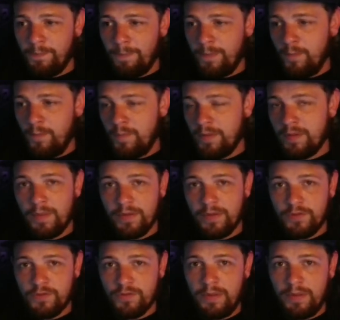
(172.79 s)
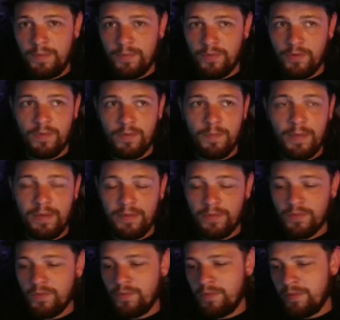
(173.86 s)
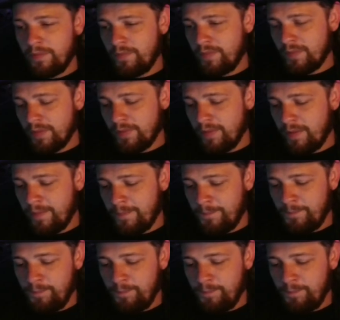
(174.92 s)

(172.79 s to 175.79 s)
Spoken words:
you've been to my streams or you're in my Discord and everything like that.